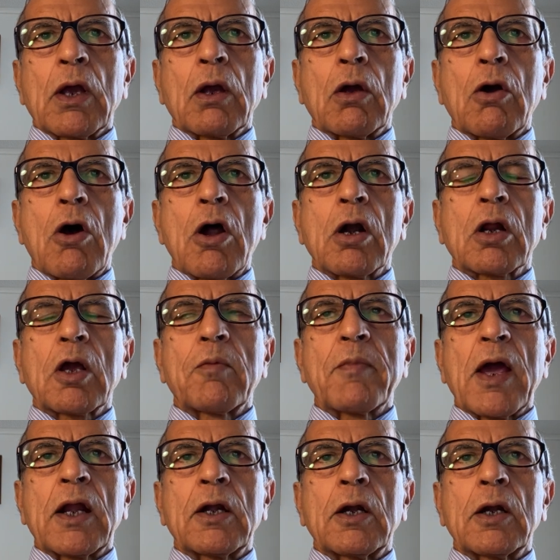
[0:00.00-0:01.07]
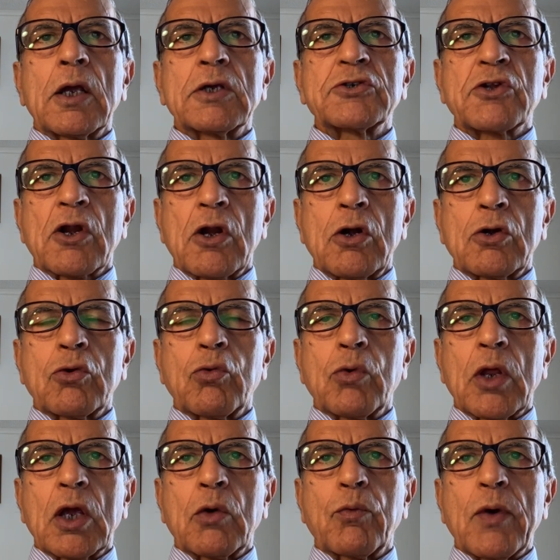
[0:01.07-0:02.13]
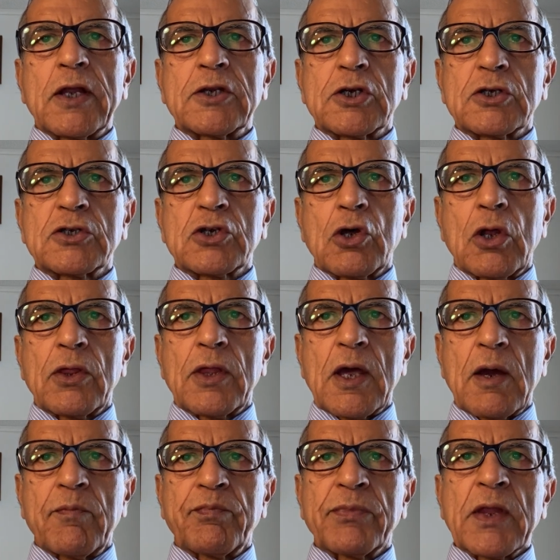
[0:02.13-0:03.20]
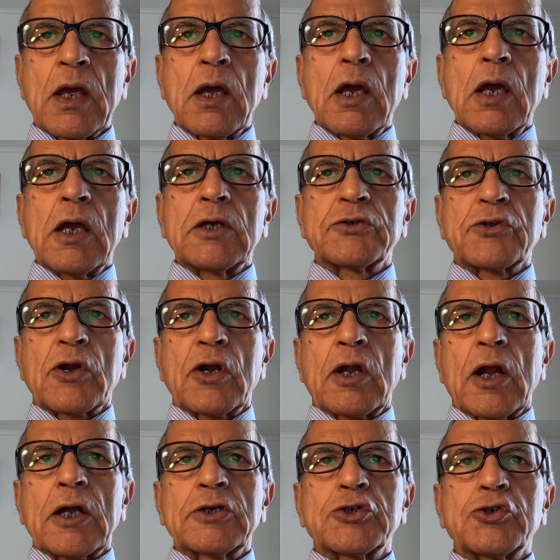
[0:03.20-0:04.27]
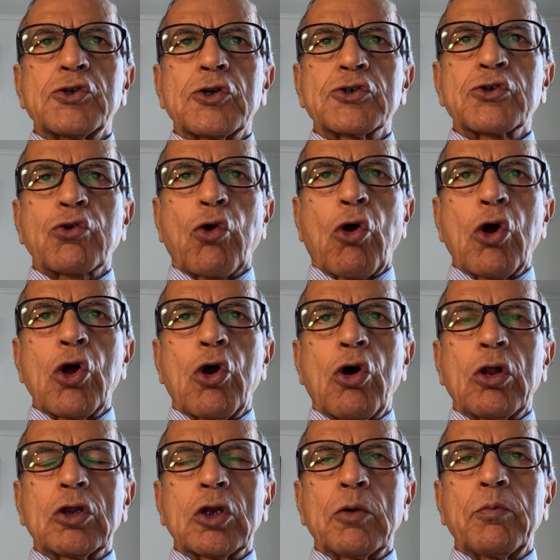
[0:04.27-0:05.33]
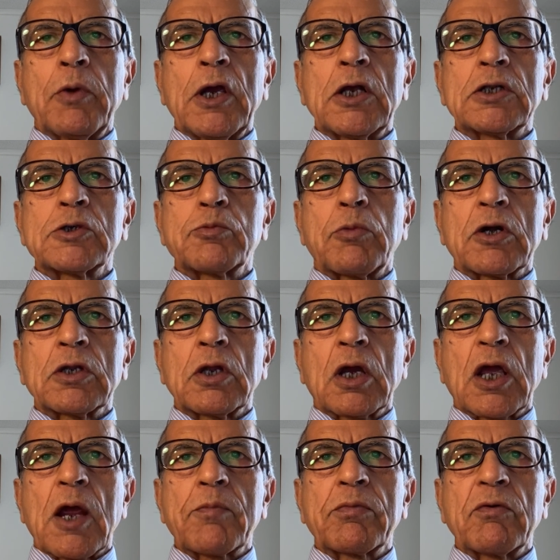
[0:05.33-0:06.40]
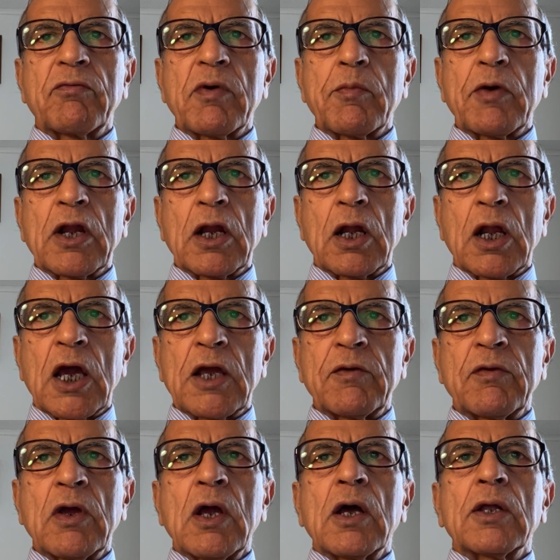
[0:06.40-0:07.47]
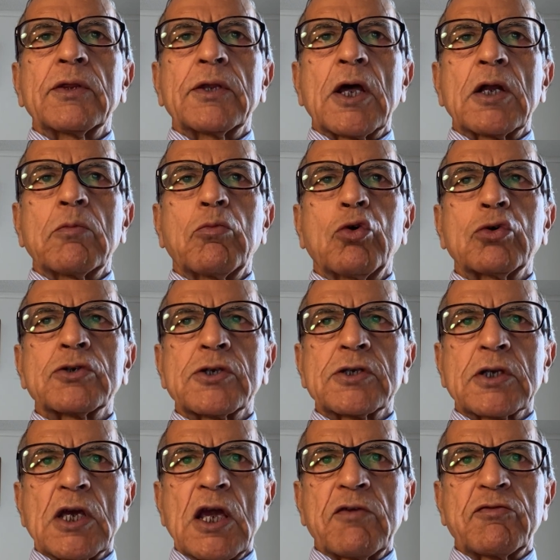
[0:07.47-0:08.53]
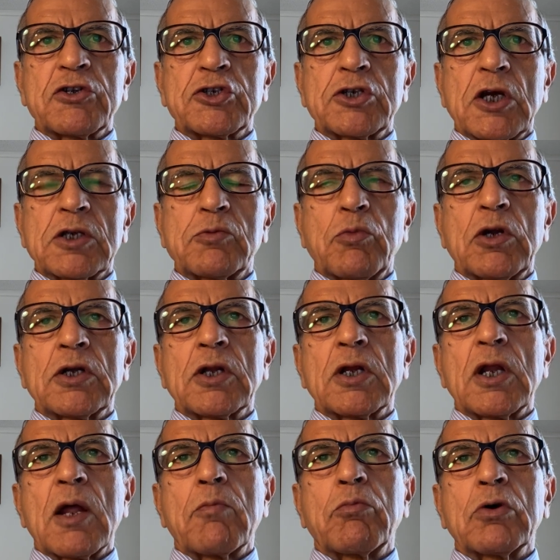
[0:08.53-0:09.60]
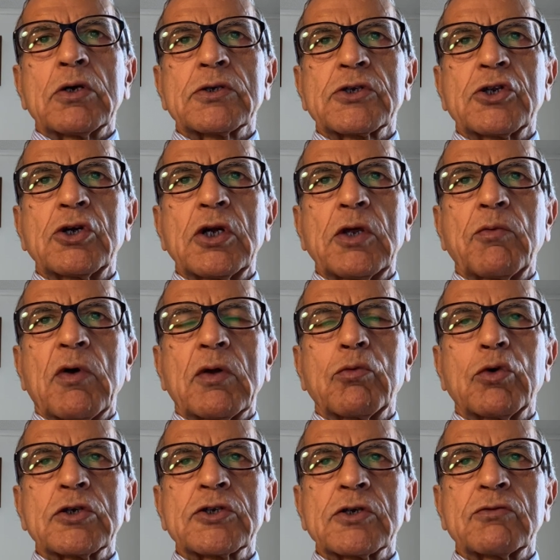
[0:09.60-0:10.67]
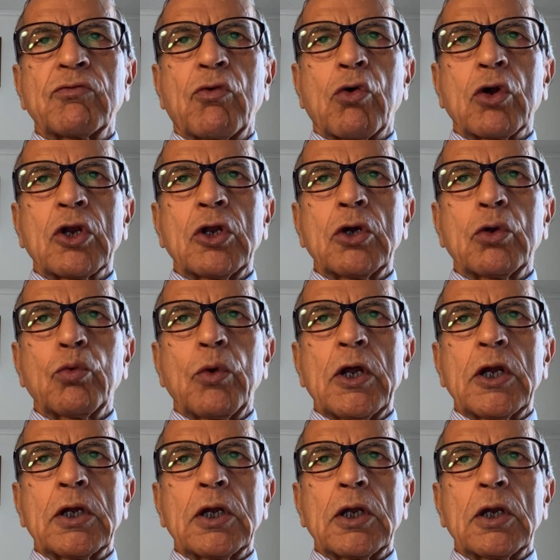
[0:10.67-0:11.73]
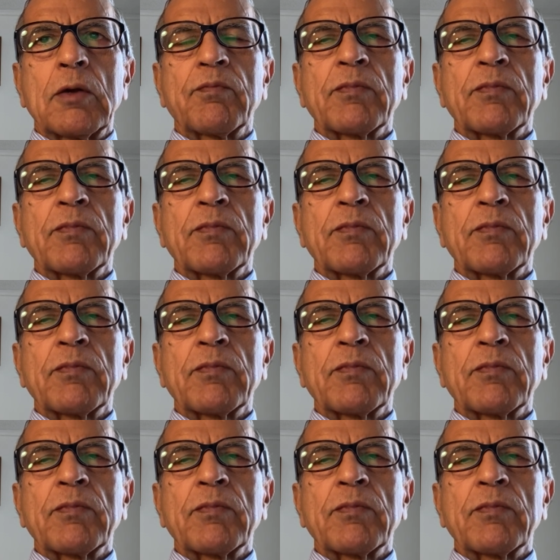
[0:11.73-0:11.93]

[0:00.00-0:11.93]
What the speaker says: God commanded Israel to take vengeance on them. Israelites destroy all the males, but they kept women alive. Then Moses gave his judgment in Numbers 31 verses 14 to 18.